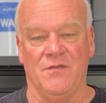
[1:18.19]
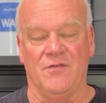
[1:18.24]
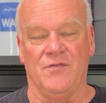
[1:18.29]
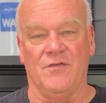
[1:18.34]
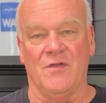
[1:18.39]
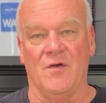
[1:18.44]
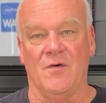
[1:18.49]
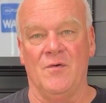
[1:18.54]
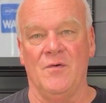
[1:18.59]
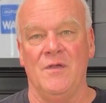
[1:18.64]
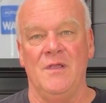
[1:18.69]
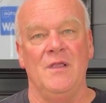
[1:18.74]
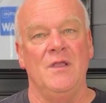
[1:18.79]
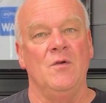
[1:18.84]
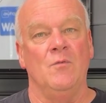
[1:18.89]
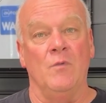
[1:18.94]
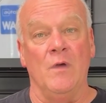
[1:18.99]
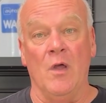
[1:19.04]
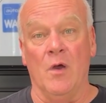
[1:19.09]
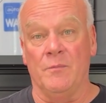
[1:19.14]
So
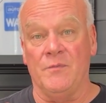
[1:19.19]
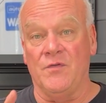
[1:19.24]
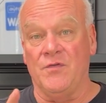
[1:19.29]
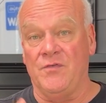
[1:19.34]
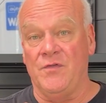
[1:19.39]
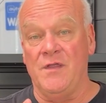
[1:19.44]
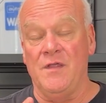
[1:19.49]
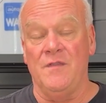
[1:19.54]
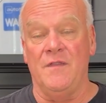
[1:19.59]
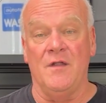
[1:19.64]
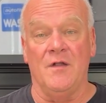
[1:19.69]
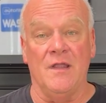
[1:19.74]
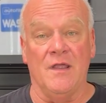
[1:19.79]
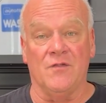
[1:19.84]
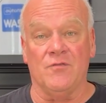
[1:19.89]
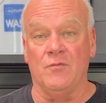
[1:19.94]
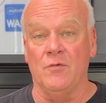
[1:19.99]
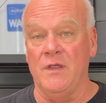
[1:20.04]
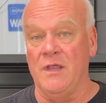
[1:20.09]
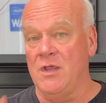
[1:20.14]
we hope to see you there
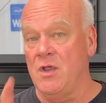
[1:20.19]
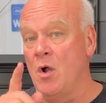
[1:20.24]
next week.